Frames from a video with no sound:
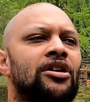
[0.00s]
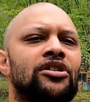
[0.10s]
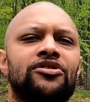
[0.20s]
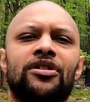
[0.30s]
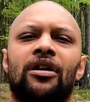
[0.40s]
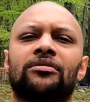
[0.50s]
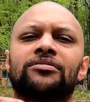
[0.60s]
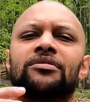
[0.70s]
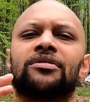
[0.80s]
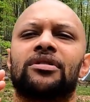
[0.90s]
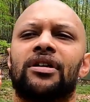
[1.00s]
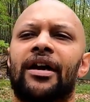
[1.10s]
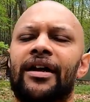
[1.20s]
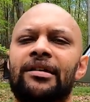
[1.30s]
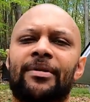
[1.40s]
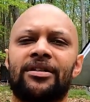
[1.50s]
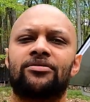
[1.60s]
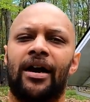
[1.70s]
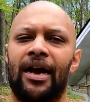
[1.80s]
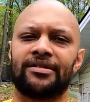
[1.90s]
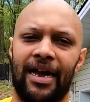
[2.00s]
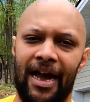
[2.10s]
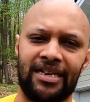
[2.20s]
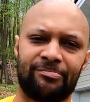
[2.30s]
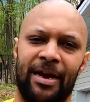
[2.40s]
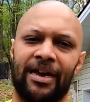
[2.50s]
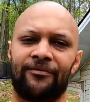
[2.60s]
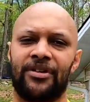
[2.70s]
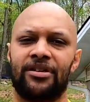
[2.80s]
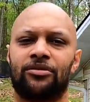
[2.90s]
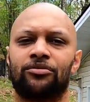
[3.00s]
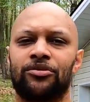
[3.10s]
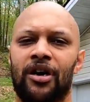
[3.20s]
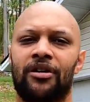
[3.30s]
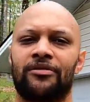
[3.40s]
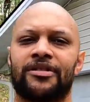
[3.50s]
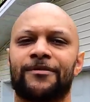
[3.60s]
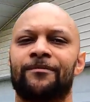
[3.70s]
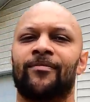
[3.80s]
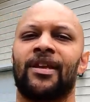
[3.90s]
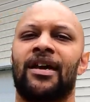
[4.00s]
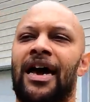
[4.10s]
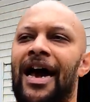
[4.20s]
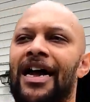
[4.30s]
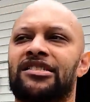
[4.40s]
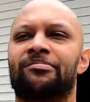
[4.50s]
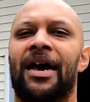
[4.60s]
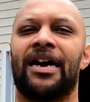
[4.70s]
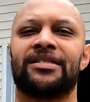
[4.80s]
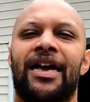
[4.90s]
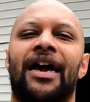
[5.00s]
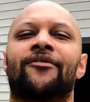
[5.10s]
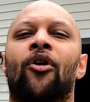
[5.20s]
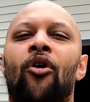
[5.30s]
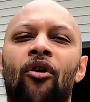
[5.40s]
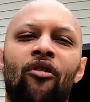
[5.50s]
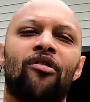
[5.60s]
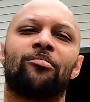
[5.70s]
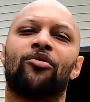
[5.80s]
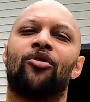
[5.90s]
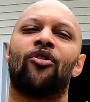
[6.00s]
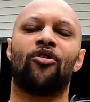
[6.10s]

So anybody who has a hatchback vehicle knows hatchbacks have horrible